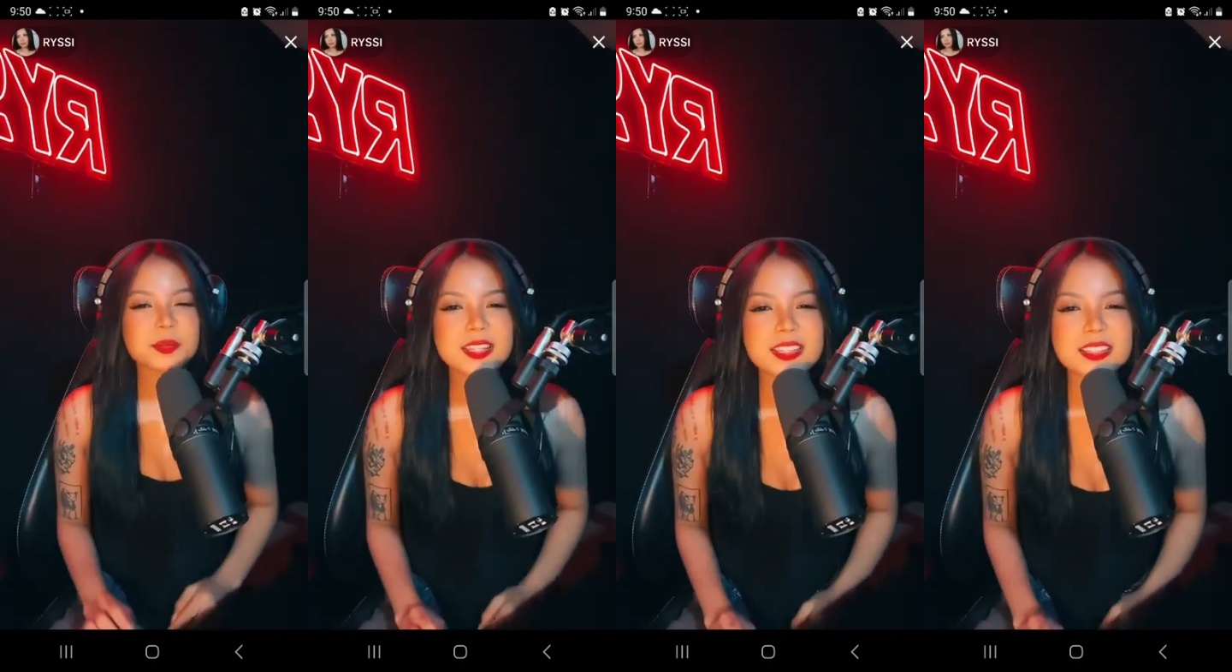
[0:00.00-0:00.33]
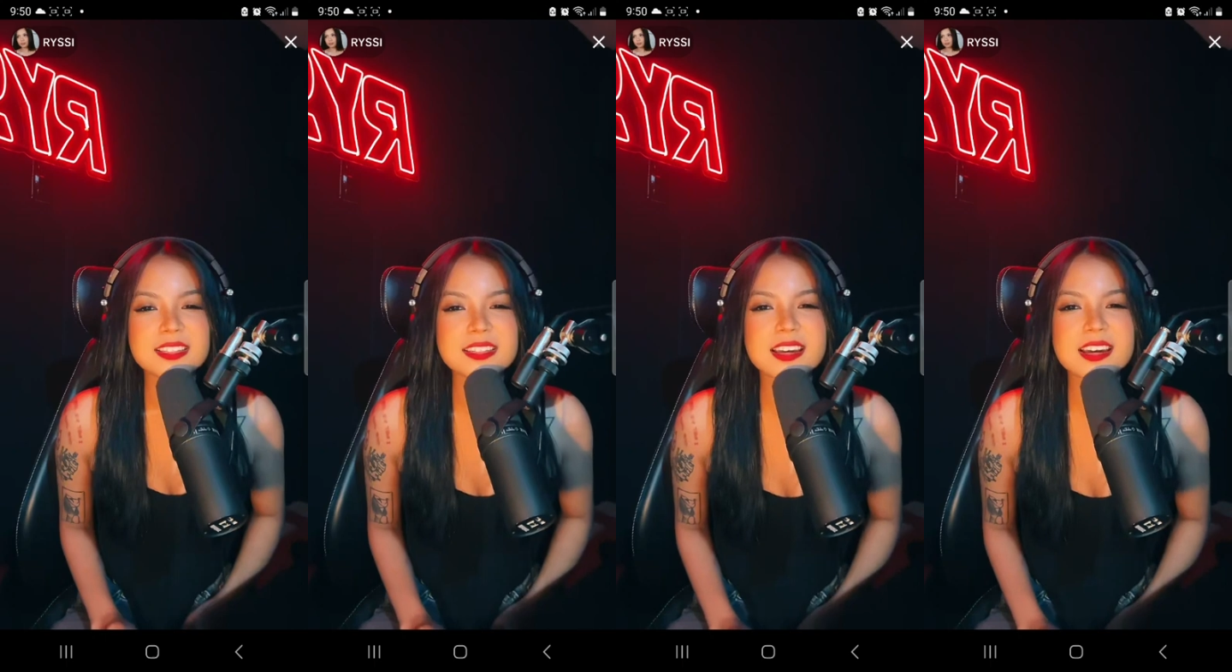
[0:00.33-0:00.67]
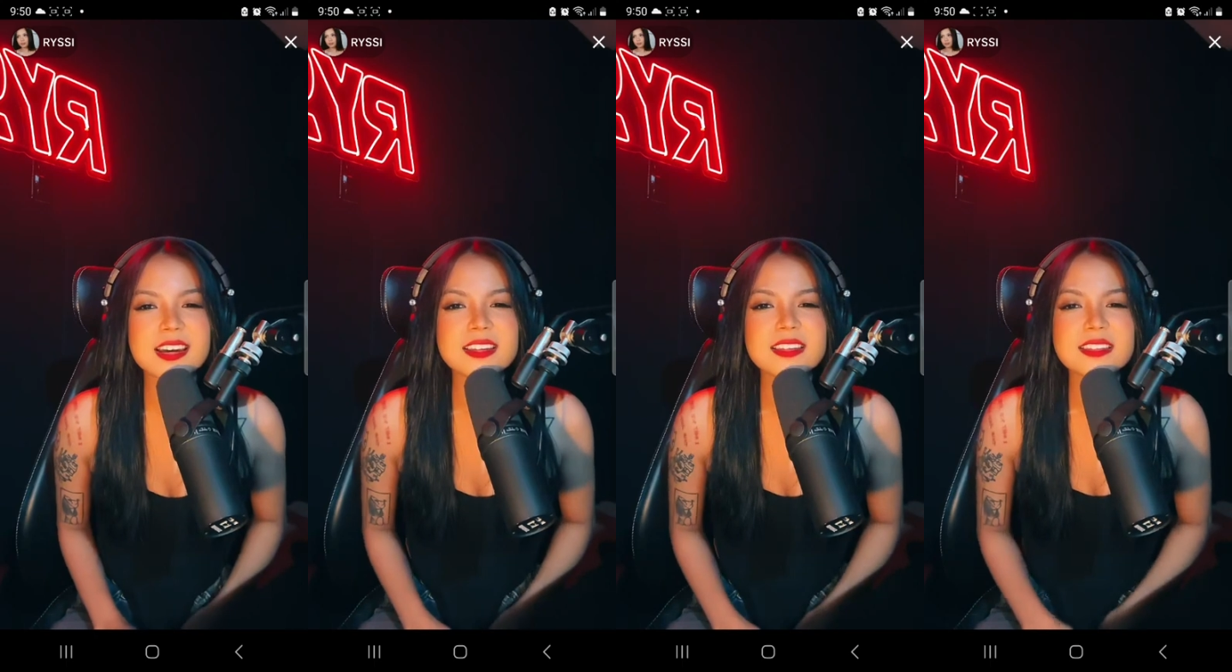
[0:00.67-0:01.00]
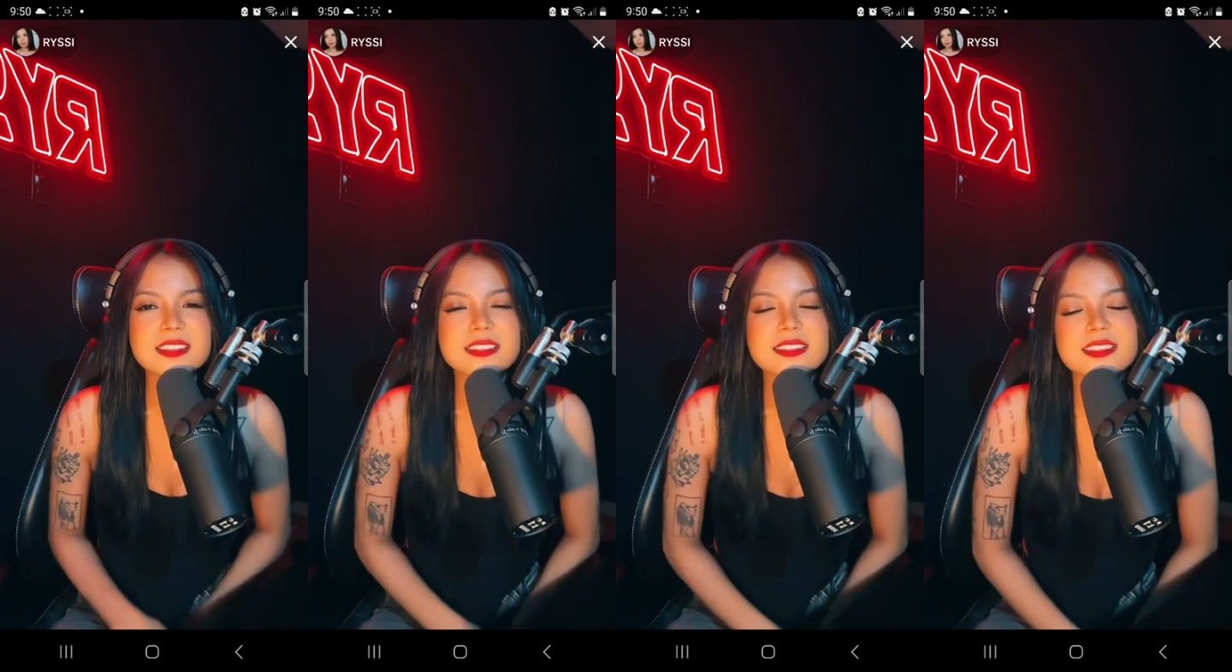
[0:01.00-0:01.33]
When the
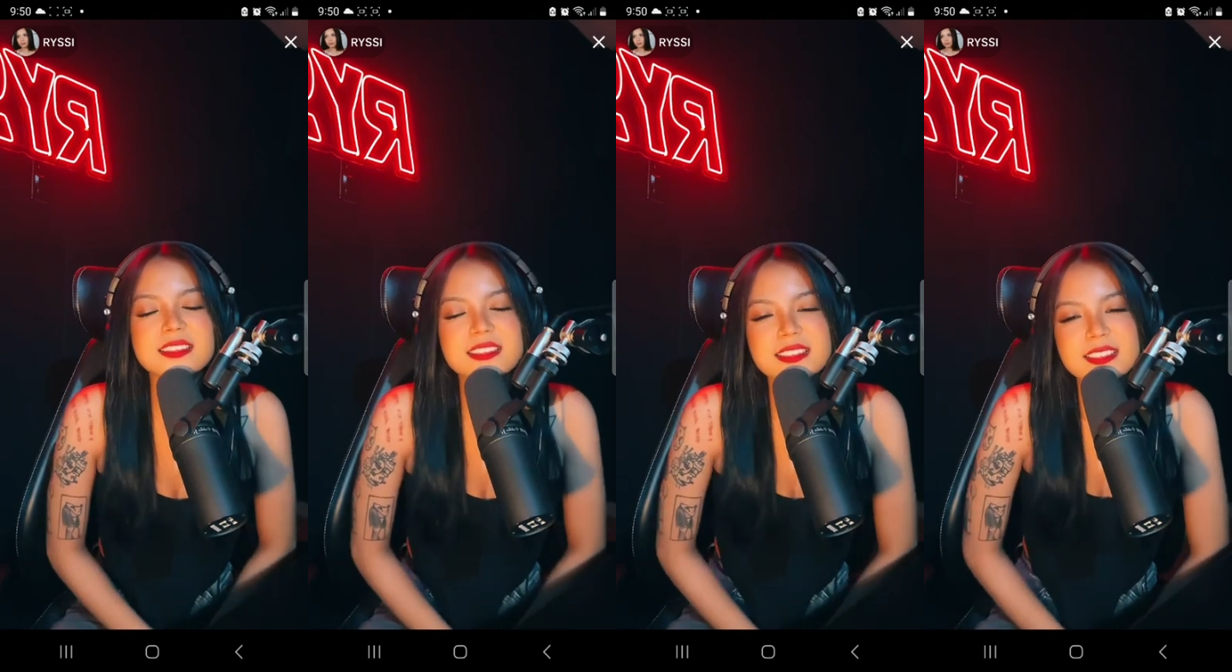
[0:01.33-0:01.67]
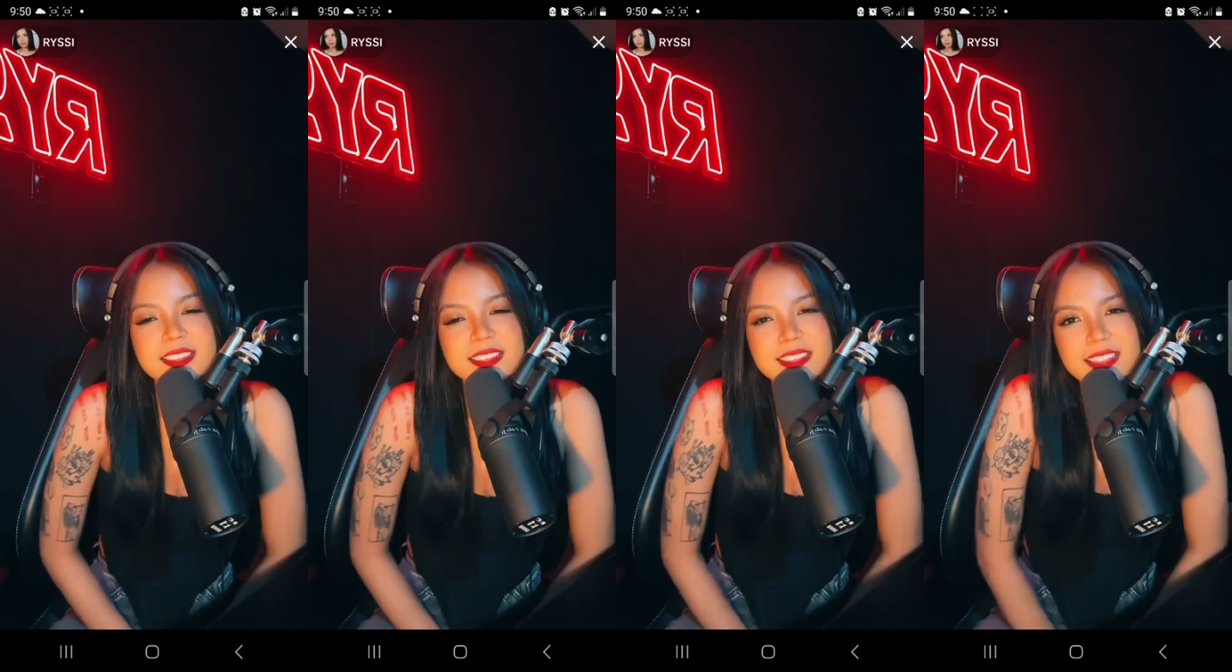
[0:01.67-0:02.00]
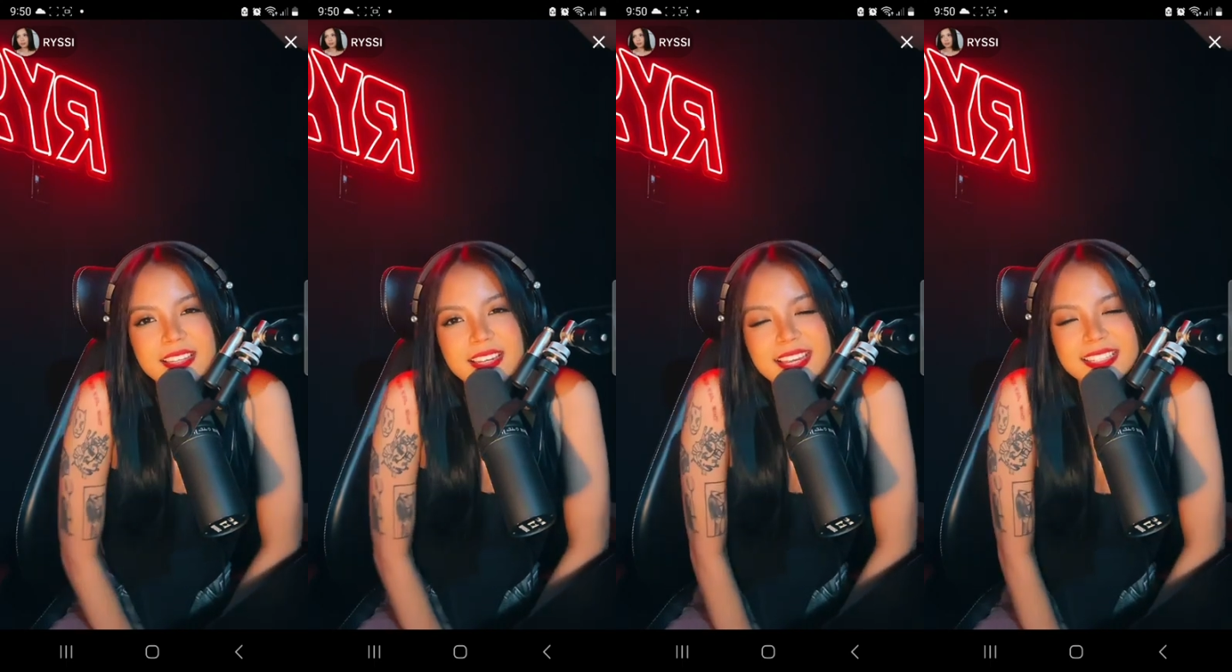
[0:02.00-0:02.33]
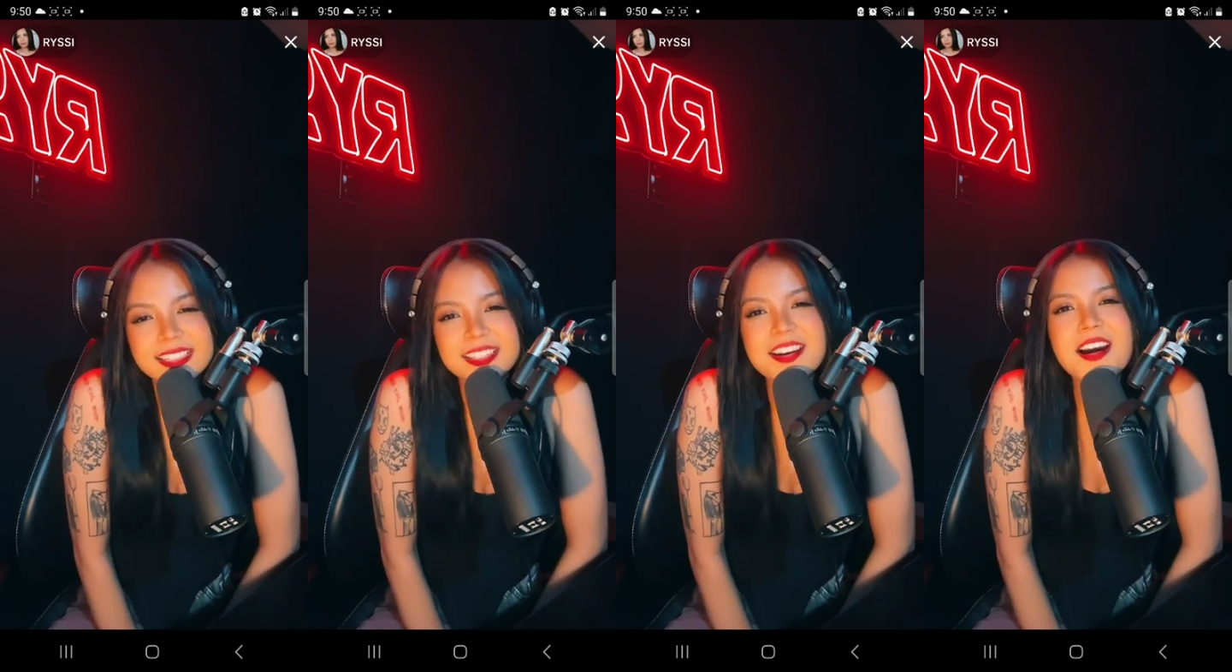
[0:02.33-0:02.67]
night
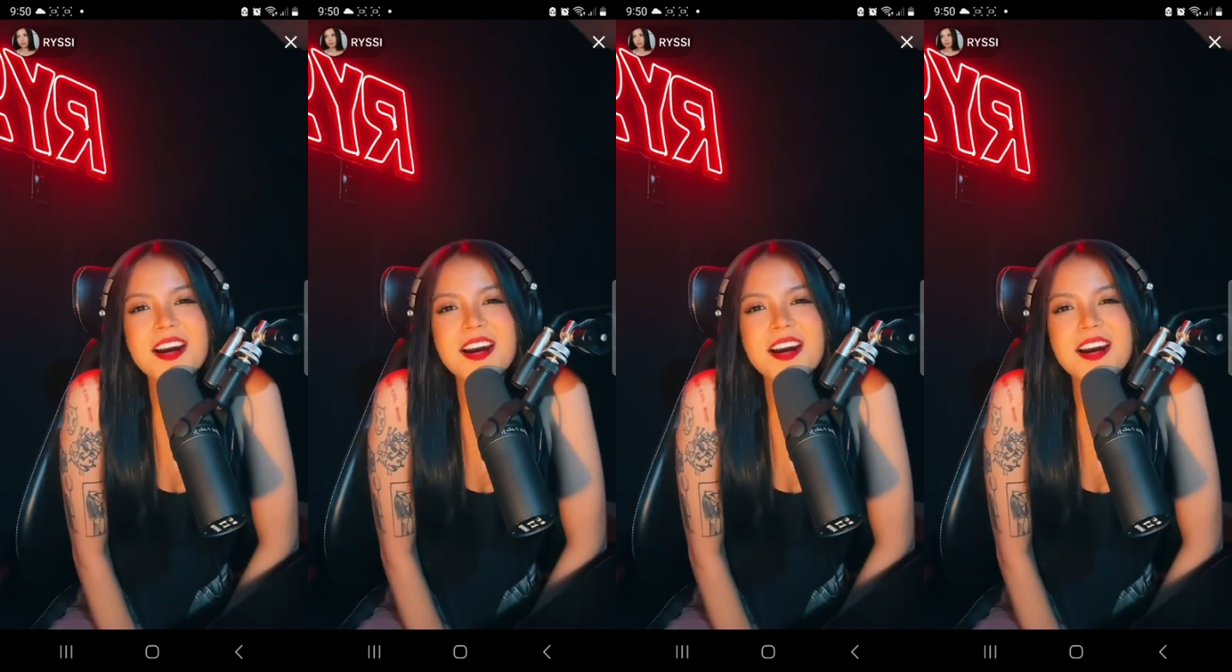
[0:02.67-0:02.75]
has